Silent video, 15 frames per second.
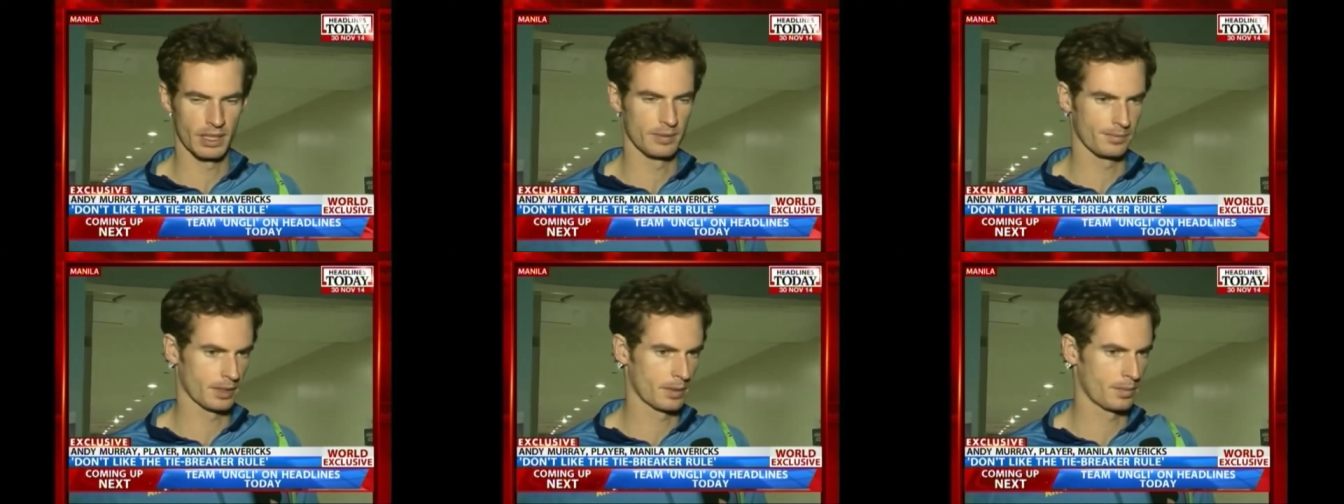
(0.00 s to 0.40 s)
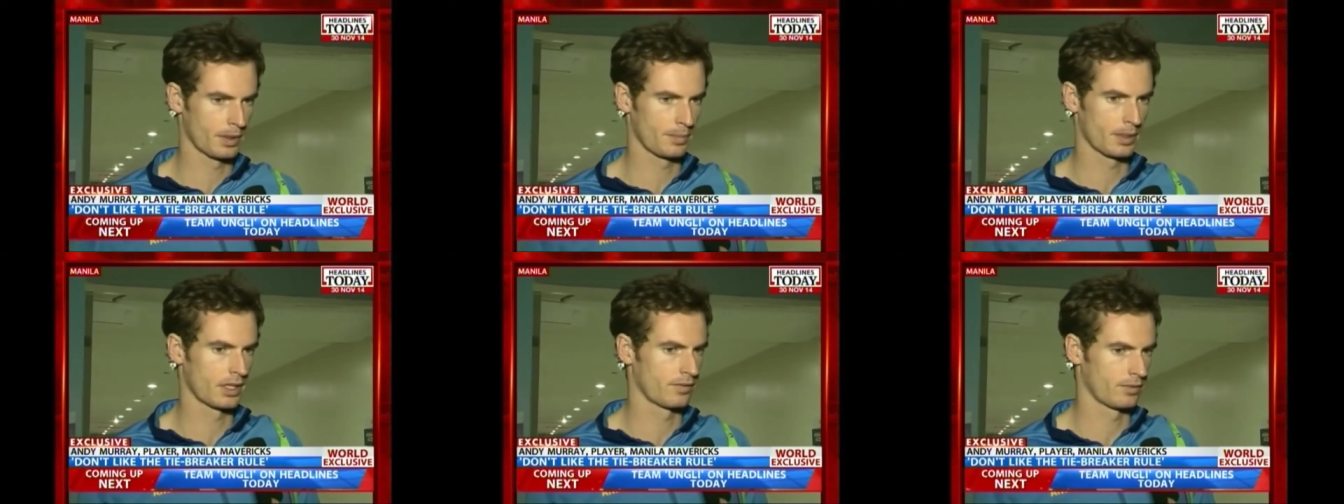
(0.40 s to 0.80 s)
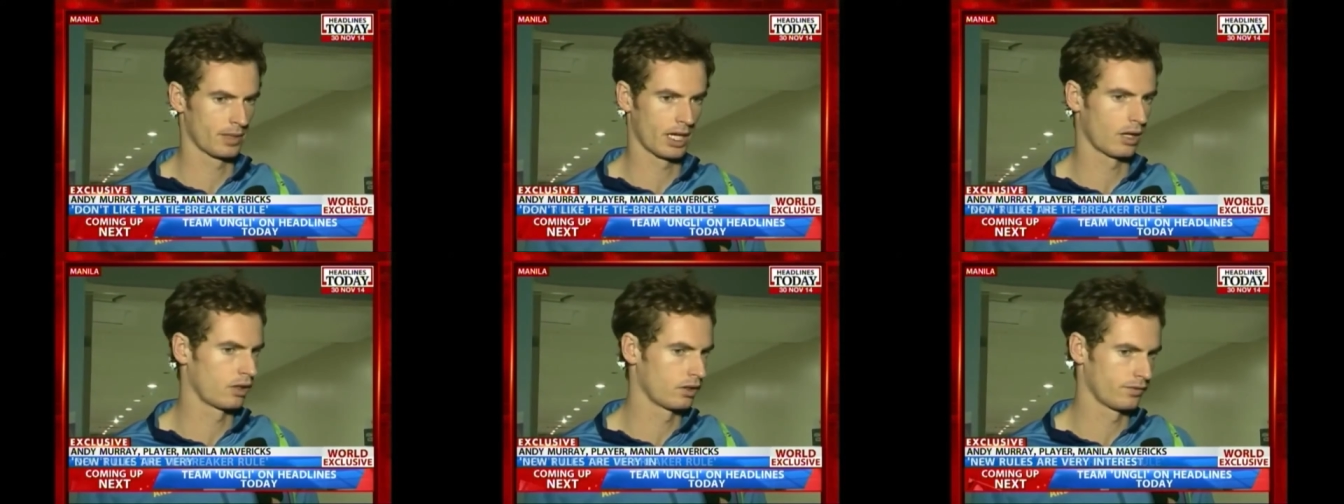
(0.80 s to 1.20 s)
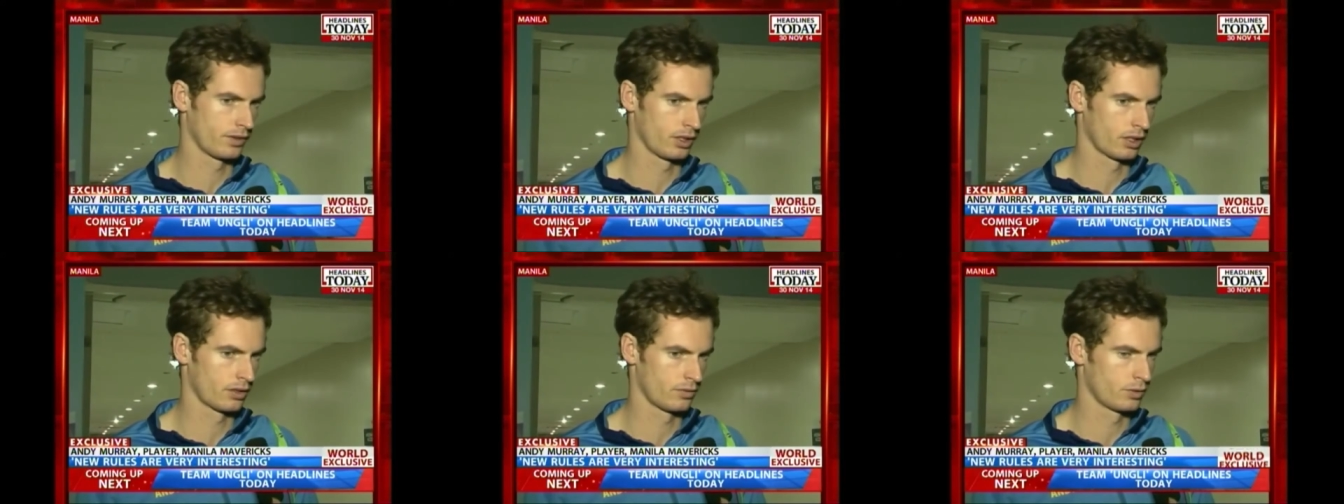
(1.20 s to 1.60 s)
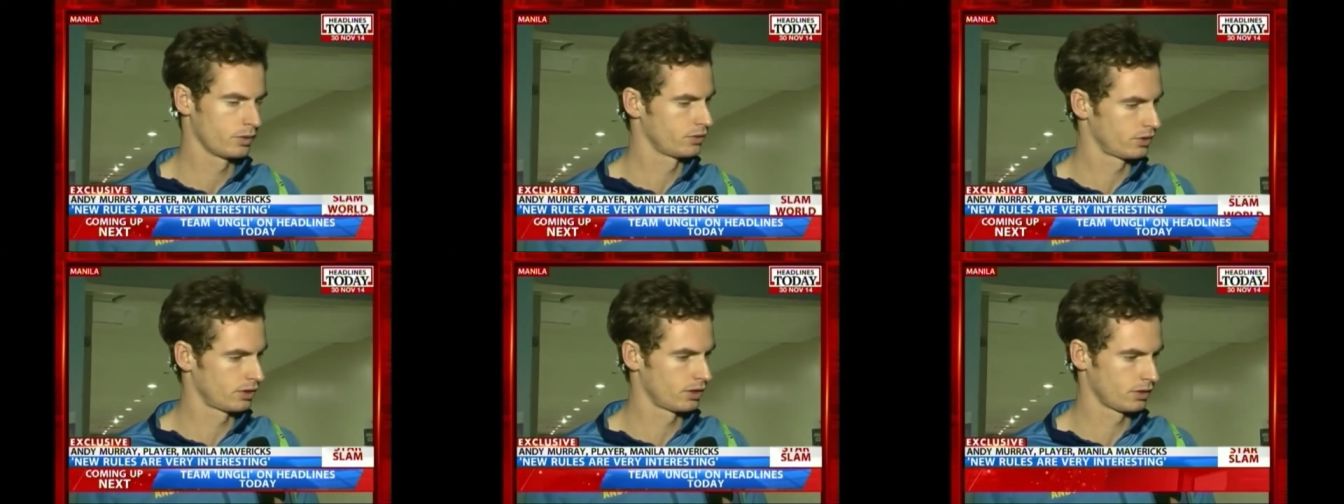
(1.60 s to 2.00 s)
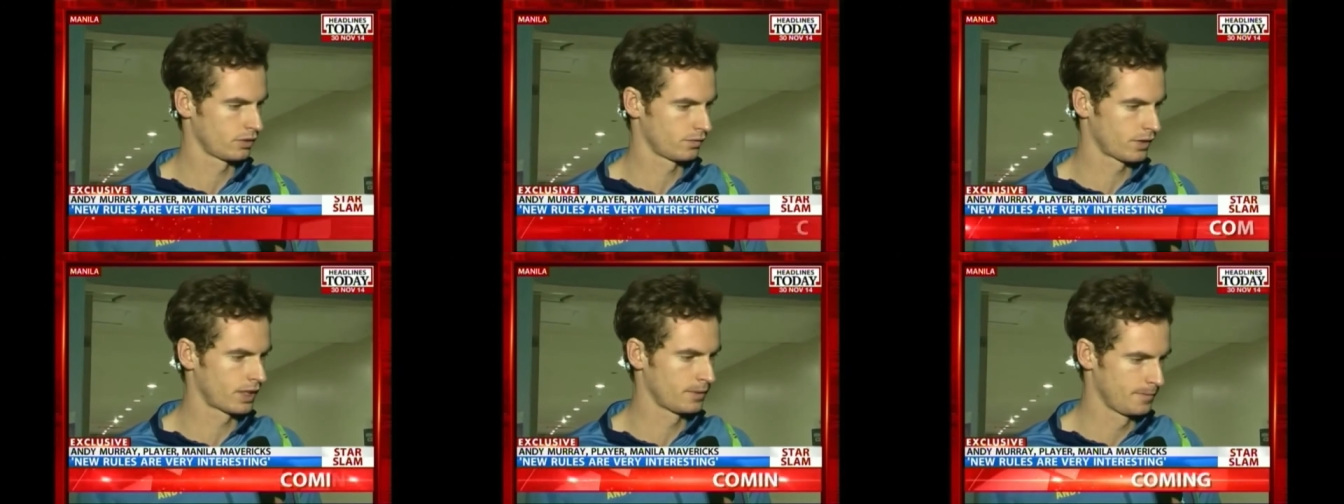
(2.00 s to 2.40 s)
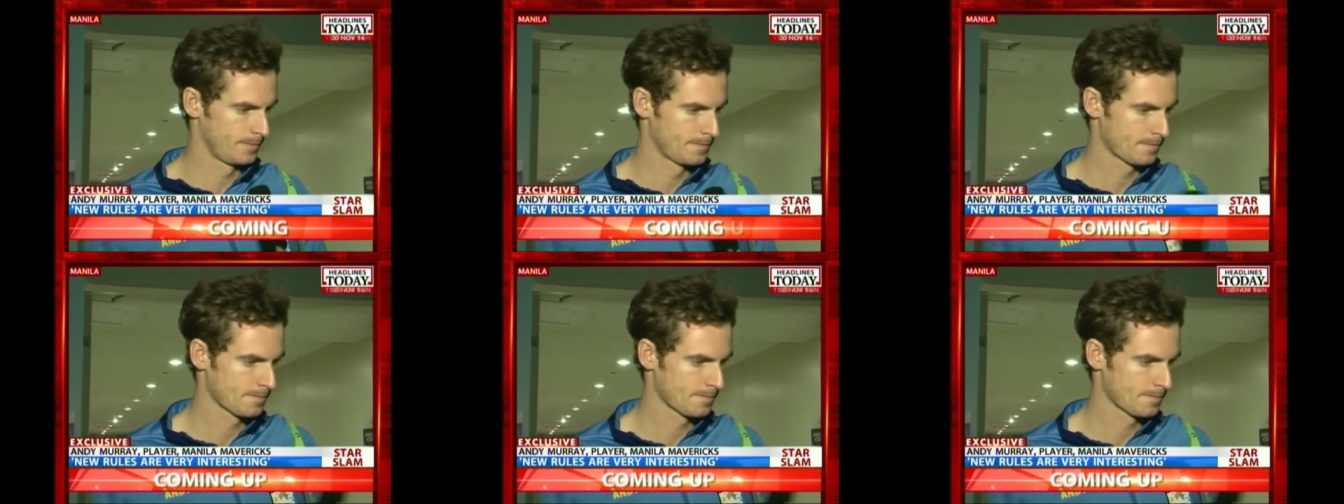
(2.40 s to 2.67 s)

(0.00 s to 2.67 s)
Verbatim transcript: But apart from that, all of the other rules are, a good fun.